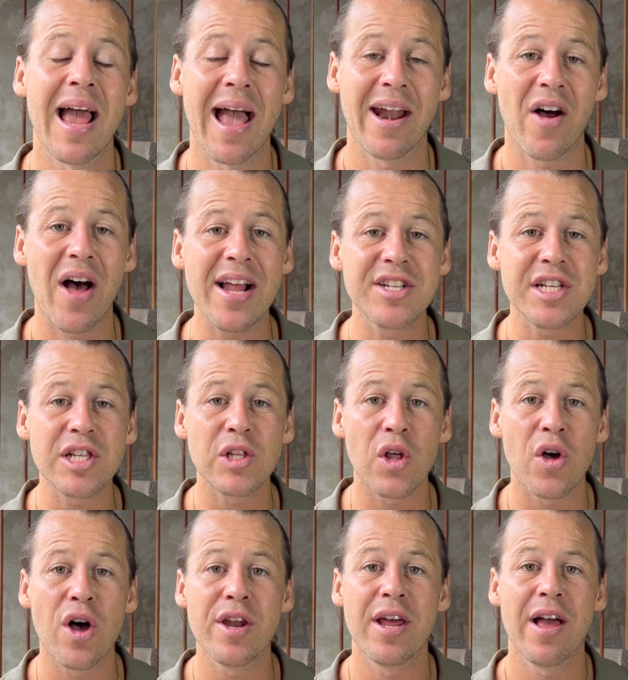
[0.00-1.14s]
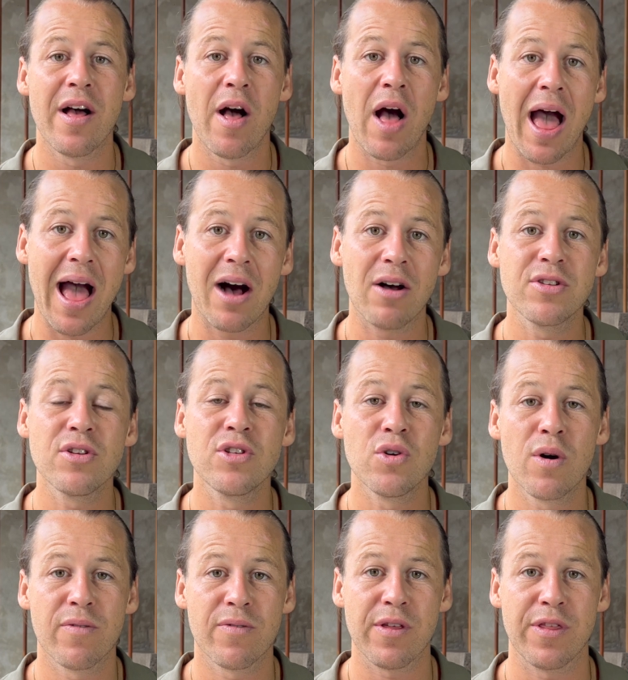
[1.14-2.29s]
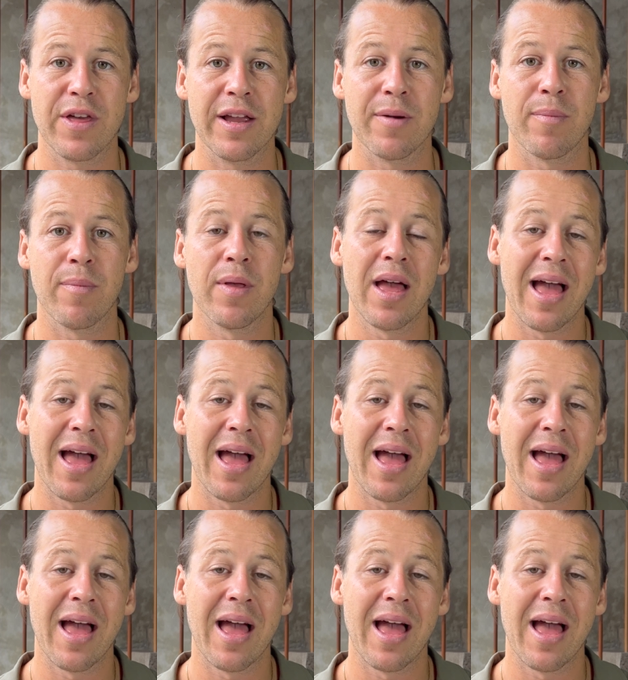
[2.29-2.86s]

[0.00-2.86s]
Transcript: and I actually learned how to do everything.